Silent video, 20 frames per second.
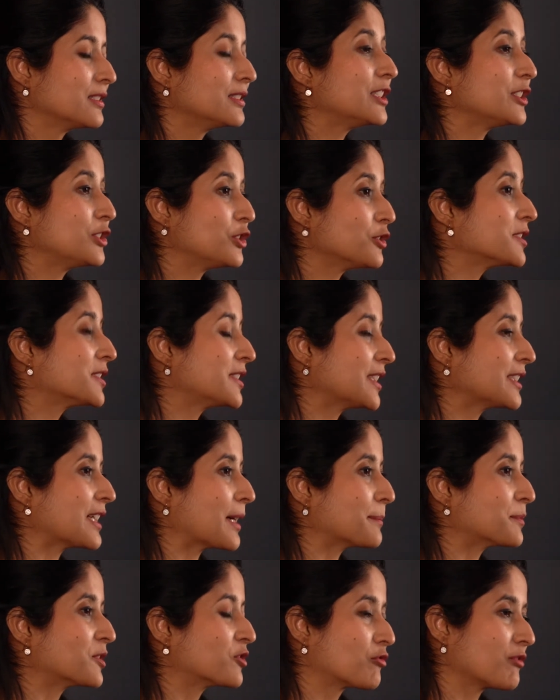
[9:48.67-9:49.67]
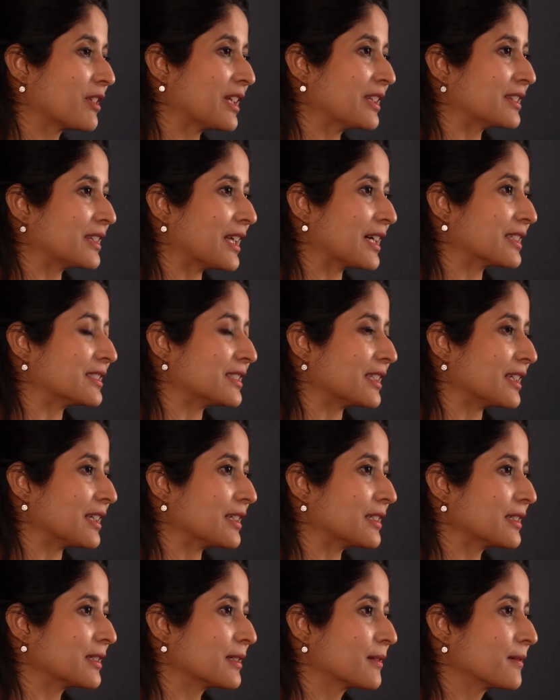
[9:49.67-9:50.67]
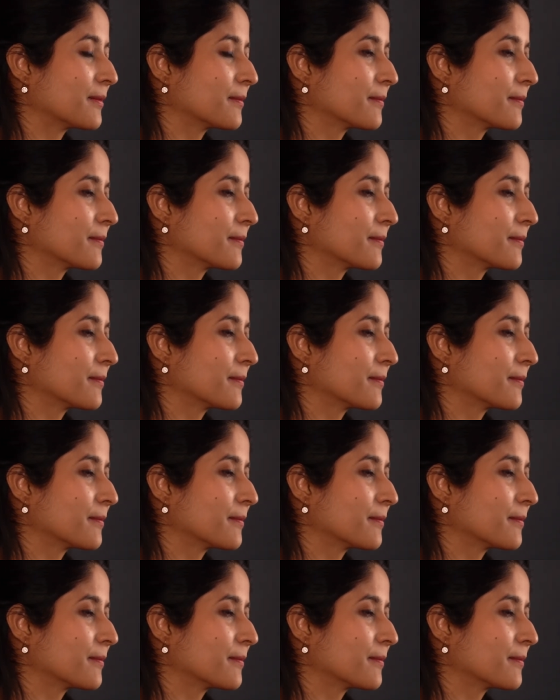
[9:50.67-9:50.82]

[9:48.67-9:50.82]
Did you sit up straight that day?